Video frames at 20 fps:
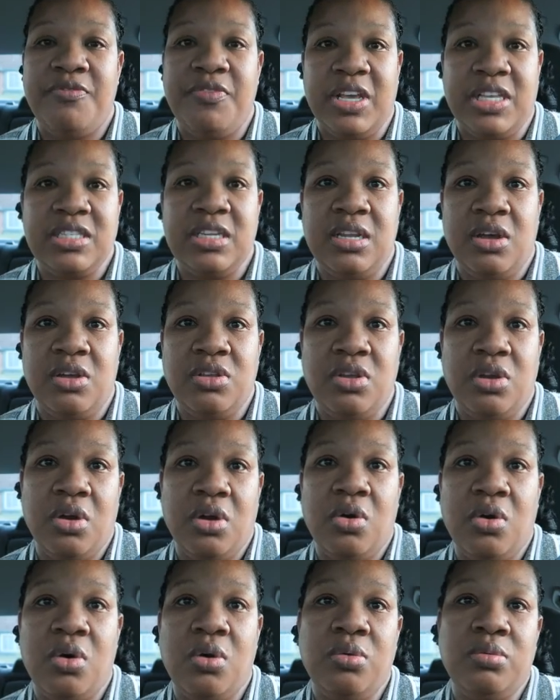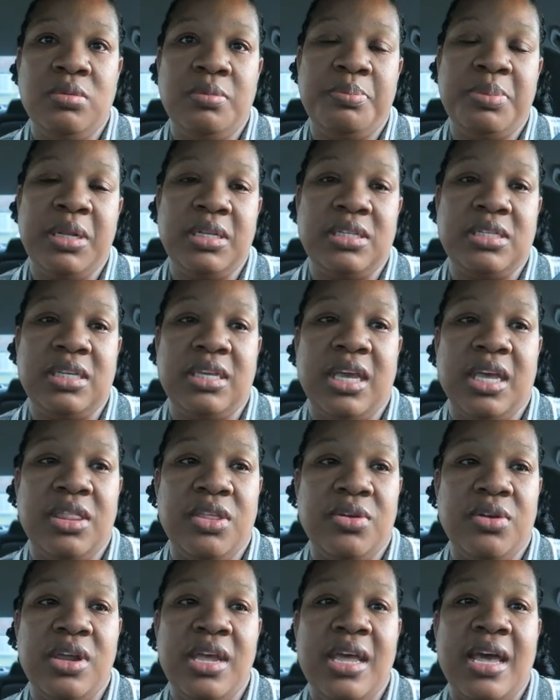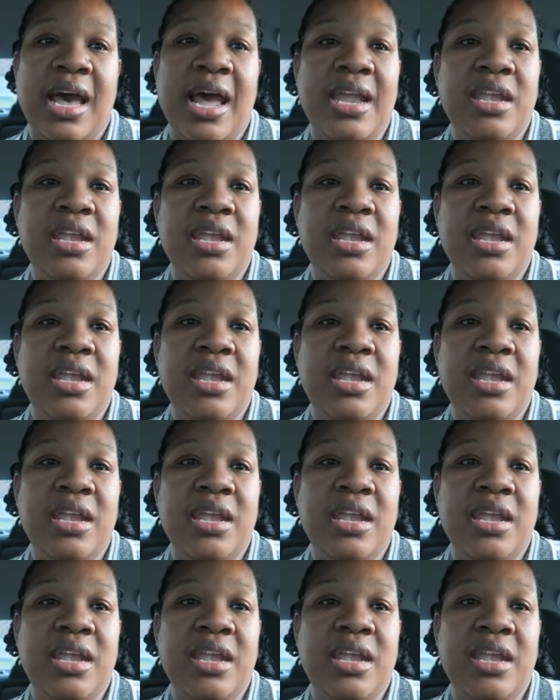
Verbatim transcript: fix it on your own, put it together.